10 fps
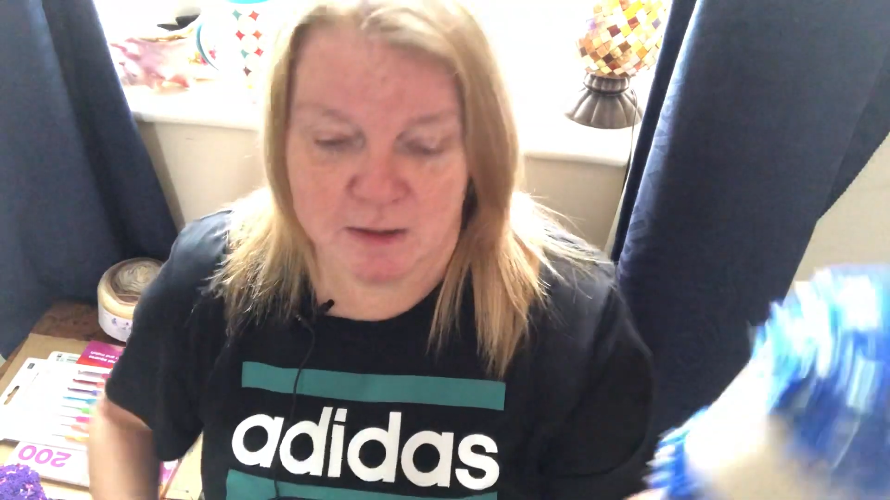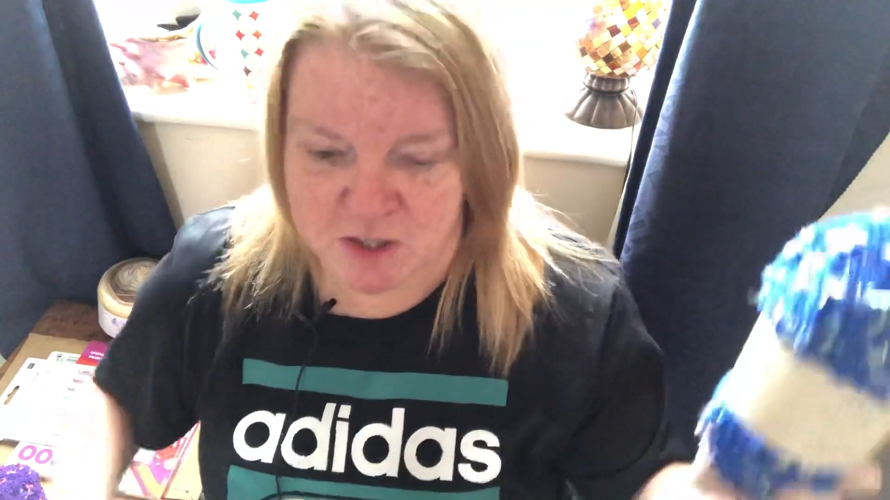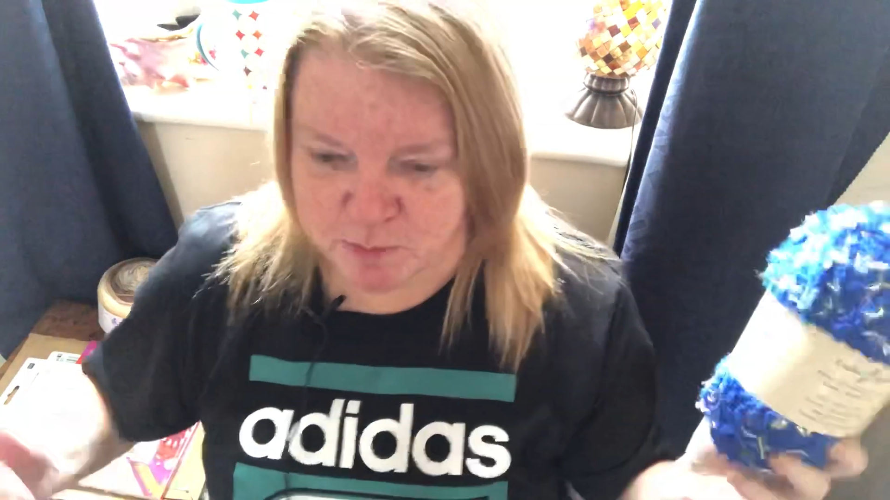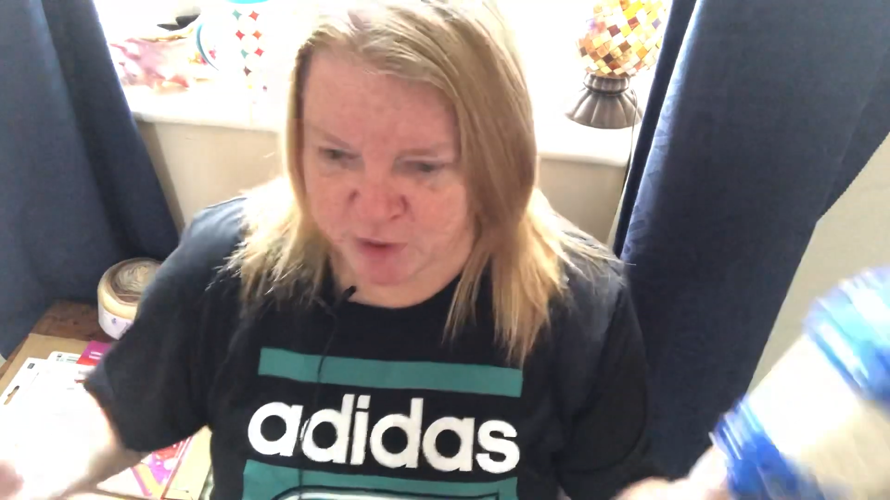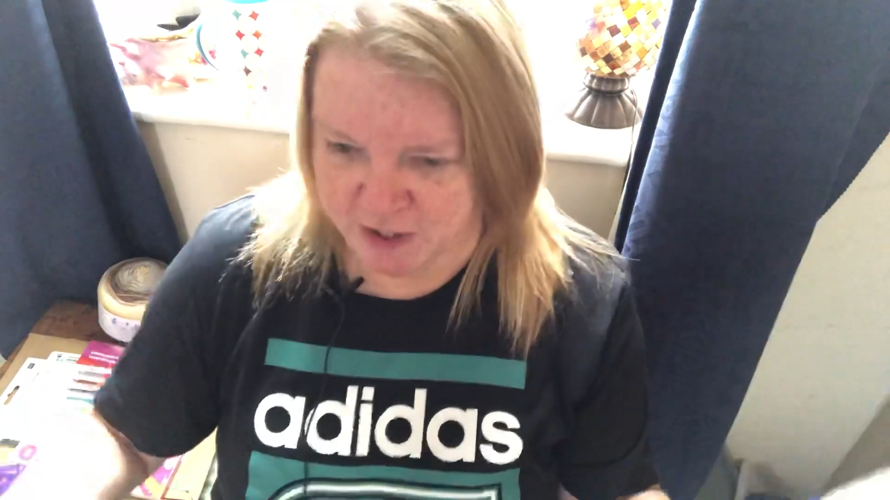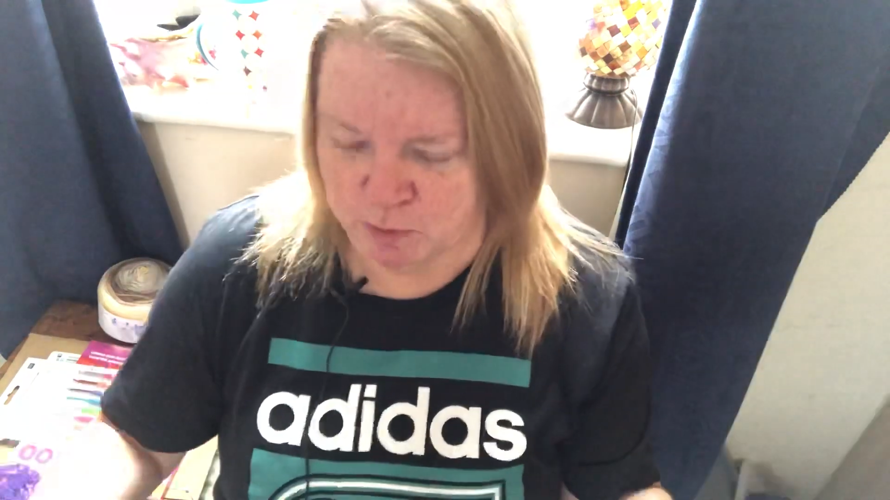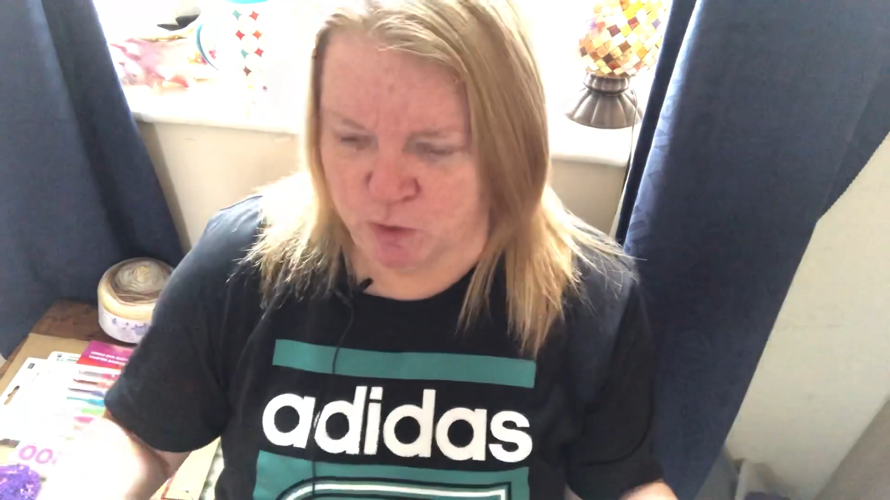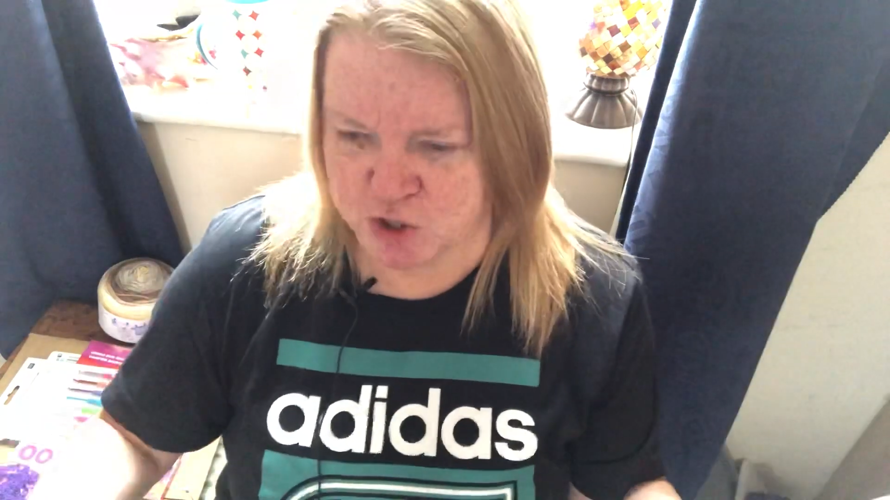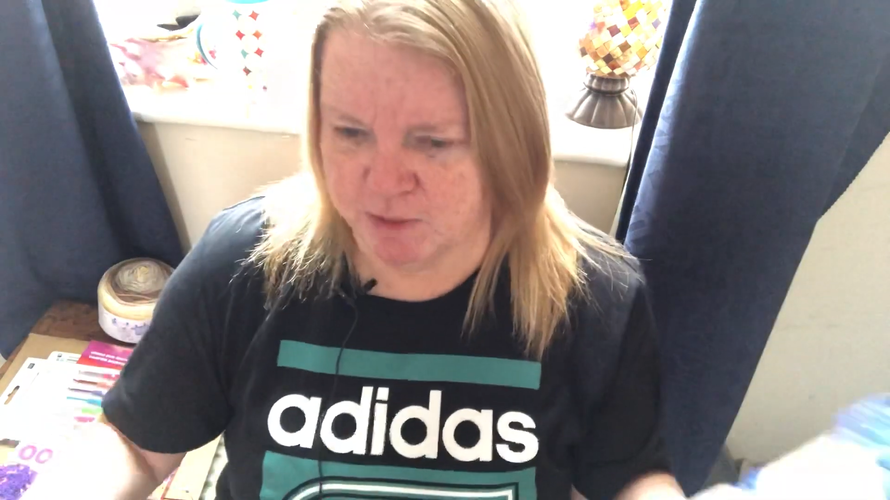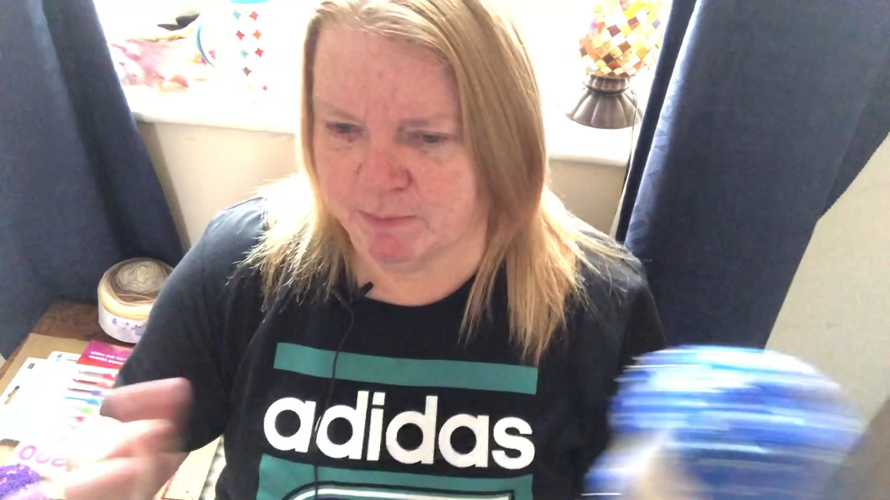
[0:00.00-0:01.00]
I just put it in a
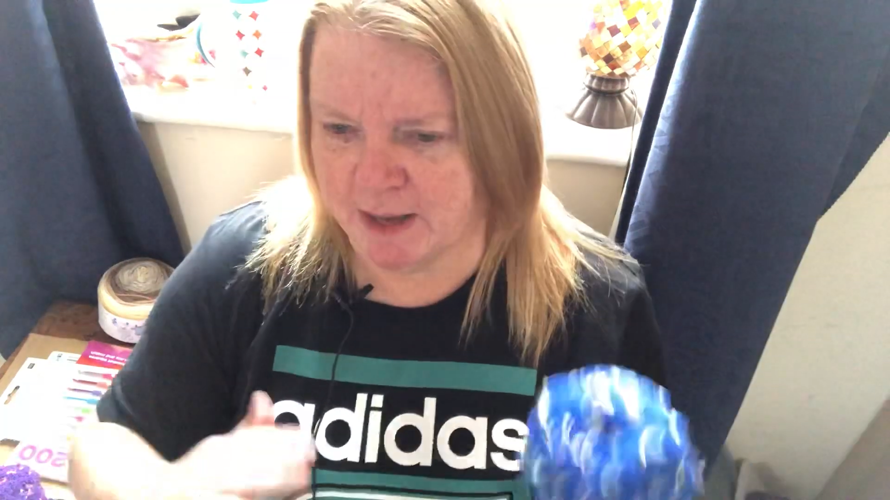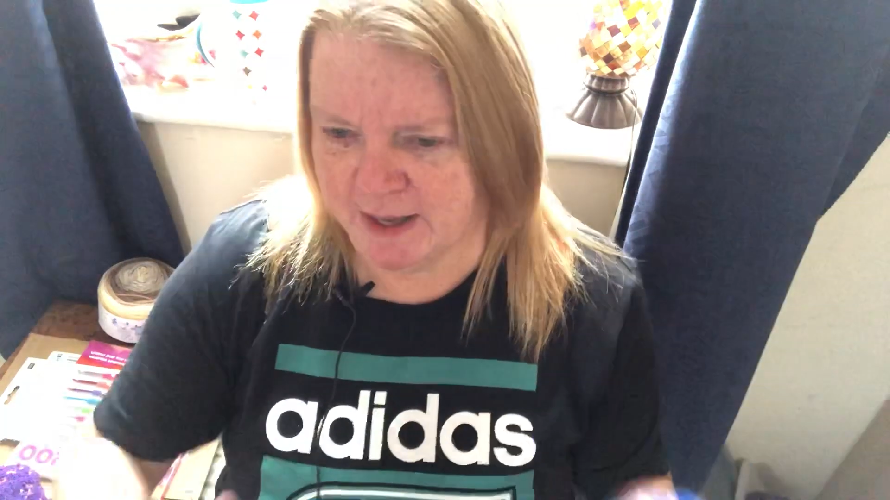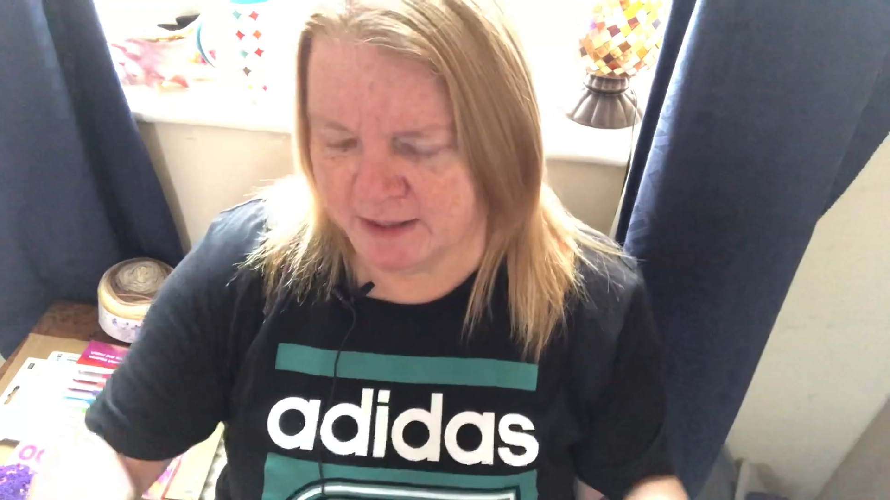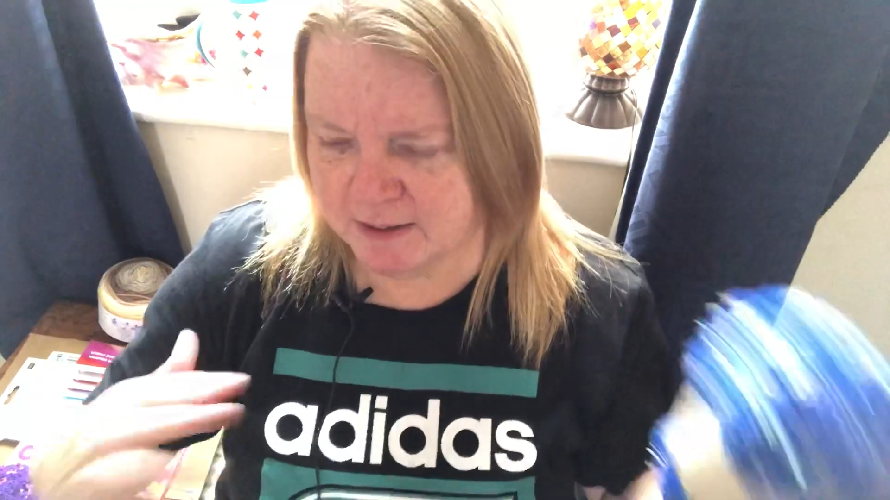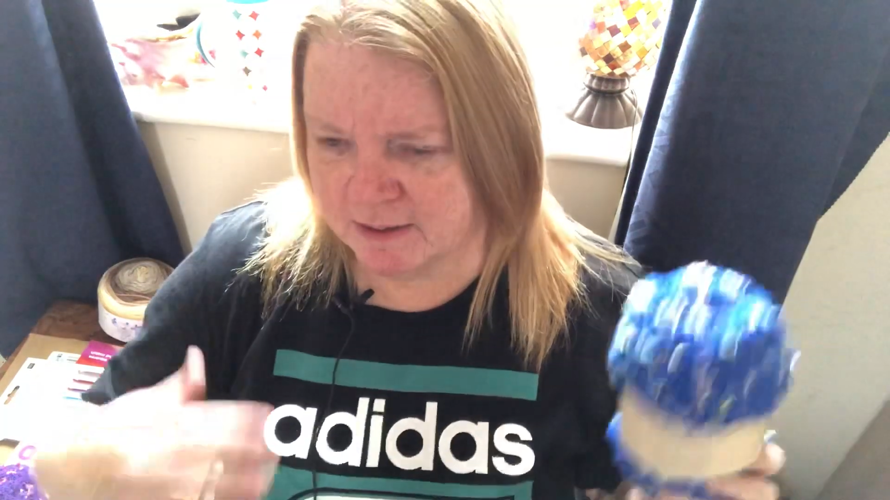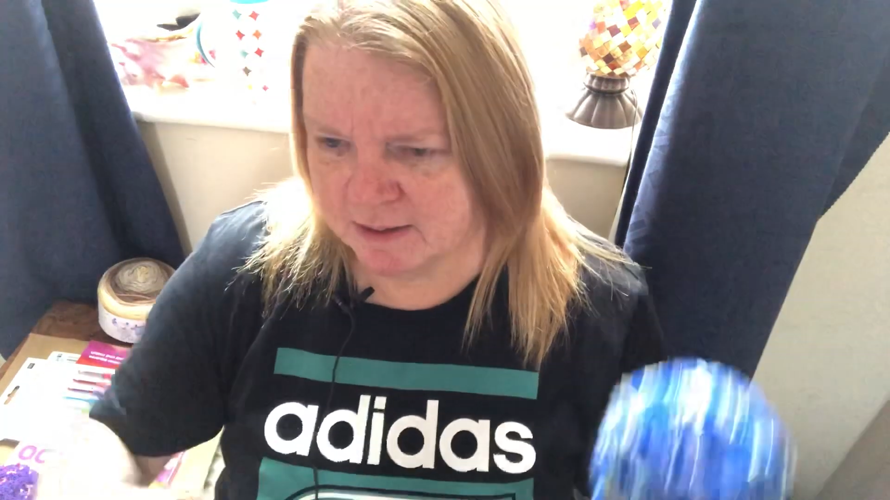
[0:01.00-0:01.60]
washing bag